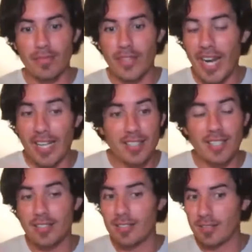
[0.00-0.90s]
that I
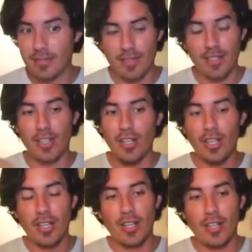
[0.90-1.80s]
did
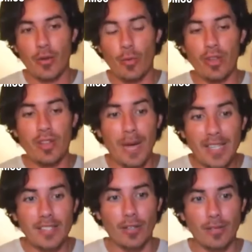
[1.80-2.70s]
with the
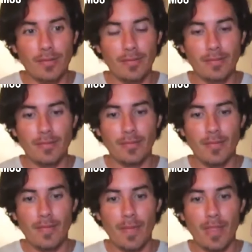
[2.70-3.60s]
bicycle.
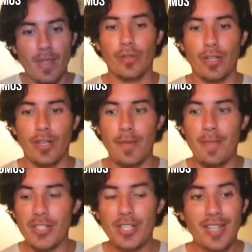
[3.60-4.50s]

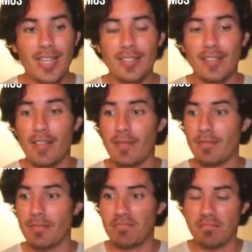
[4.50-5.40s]
Imagine that
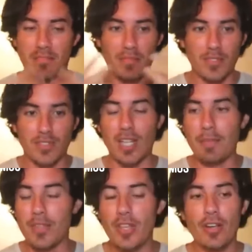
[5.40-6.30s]

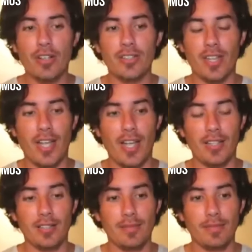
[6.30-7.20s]
some years
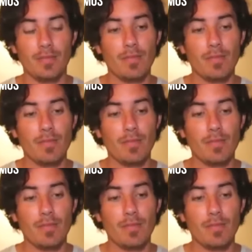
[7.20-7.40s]
ahead,